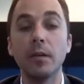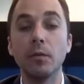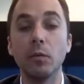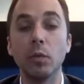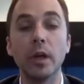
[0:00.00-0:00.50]

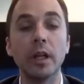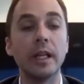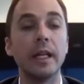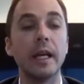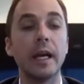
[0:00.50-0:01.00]

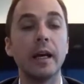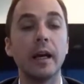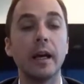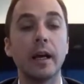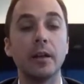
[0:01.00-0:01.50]
really
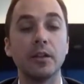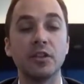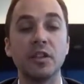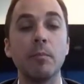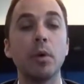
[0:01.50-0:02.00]

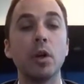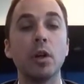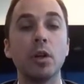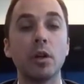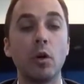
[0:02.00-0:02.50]

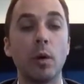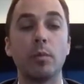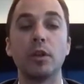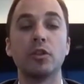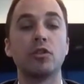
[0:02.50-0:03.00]
simple
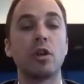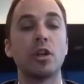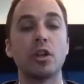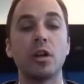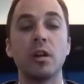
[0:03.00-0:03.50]
corporate
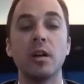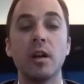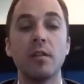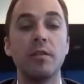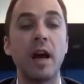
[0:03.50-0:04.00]
structure,
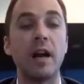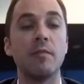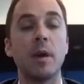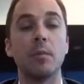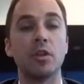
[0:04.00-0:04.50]
5
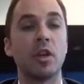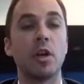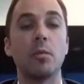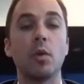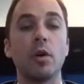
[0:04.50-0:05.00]
members on
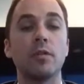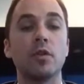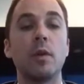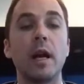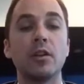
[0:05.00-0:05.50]
our board of
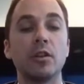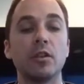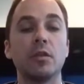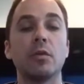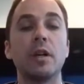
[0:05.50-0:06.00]

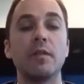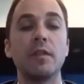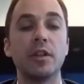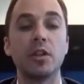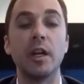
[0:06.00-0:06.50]
directors, 3 of
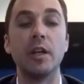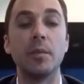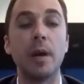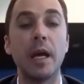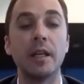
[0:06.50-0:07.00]
which are
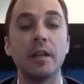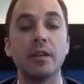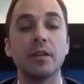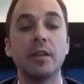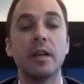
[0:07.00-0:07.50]

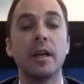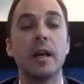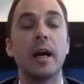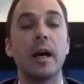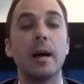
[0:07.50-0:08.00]
independent,
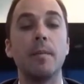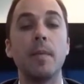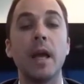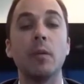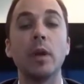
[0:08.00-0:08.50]

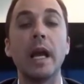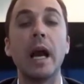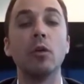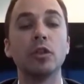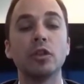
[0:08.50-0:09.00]
and we
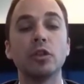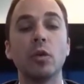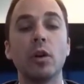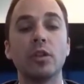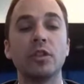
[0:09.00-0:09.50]

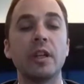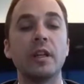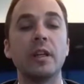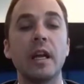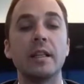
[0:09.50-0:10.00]
outsource
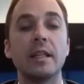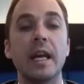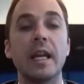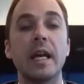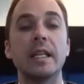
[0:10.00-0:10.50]
and
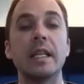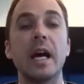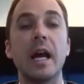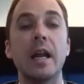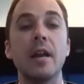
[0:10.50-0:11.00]

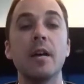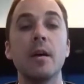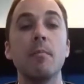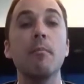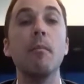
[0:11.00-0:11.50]
1099
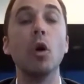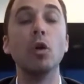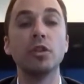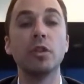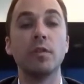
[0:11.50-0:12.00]

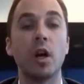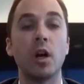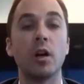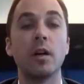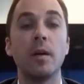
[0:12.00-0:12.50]
most of our